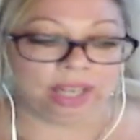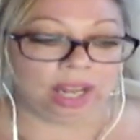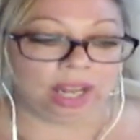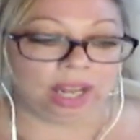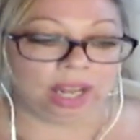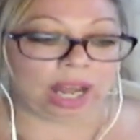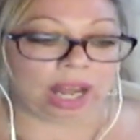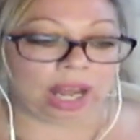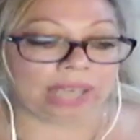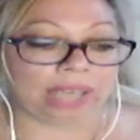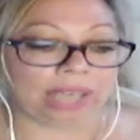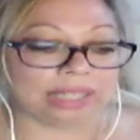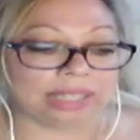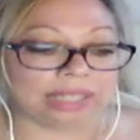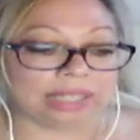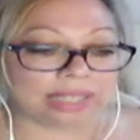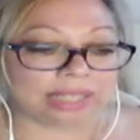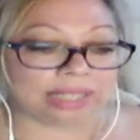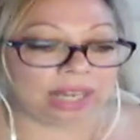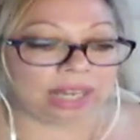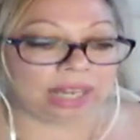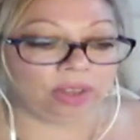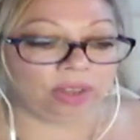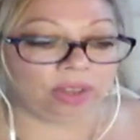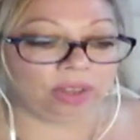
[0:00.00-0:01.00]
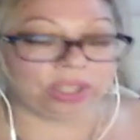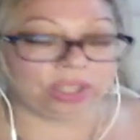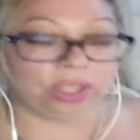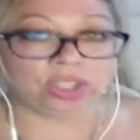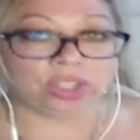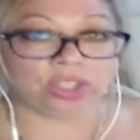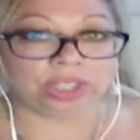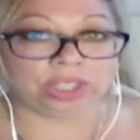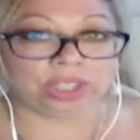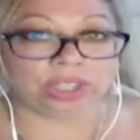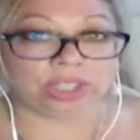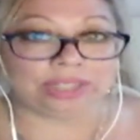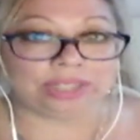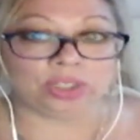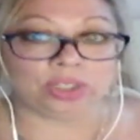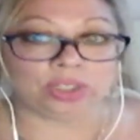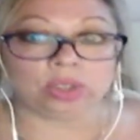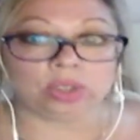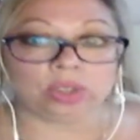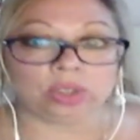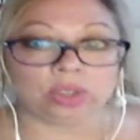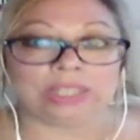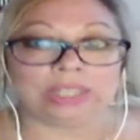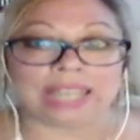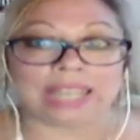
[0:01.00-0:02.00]
I can tell that she's
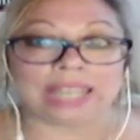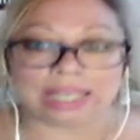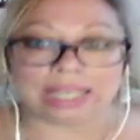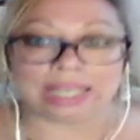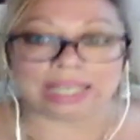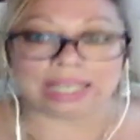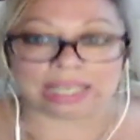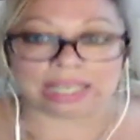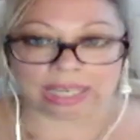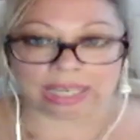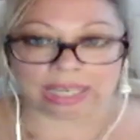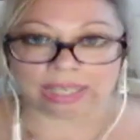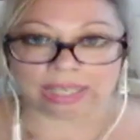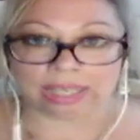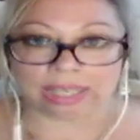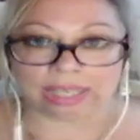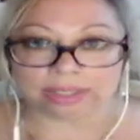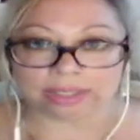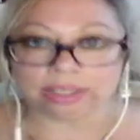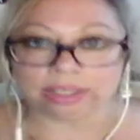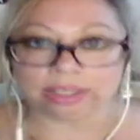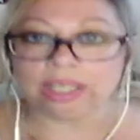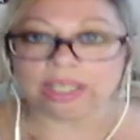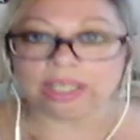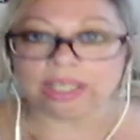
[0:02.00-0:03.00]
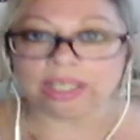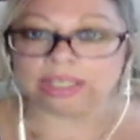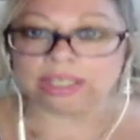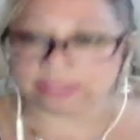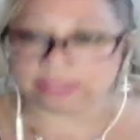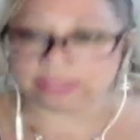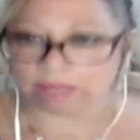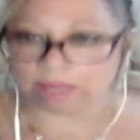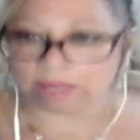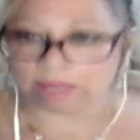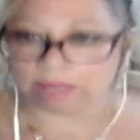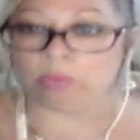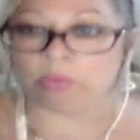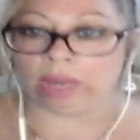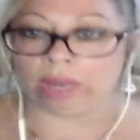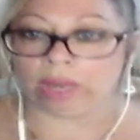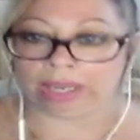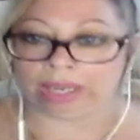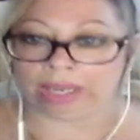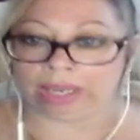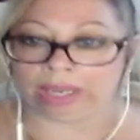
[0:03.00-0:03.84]
creating it in some way.